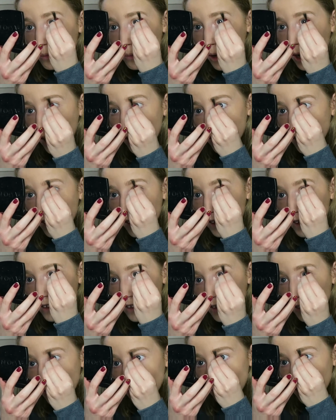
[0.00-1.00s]
my
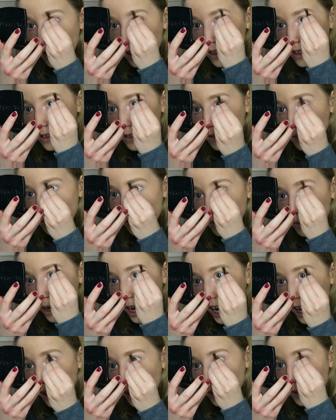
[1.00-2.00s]
colour
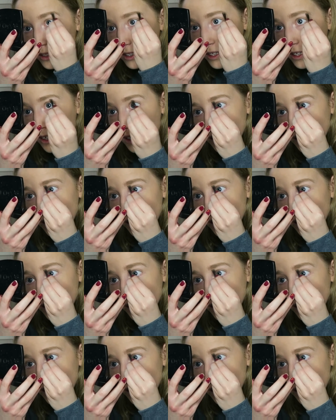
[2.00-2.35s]
brows.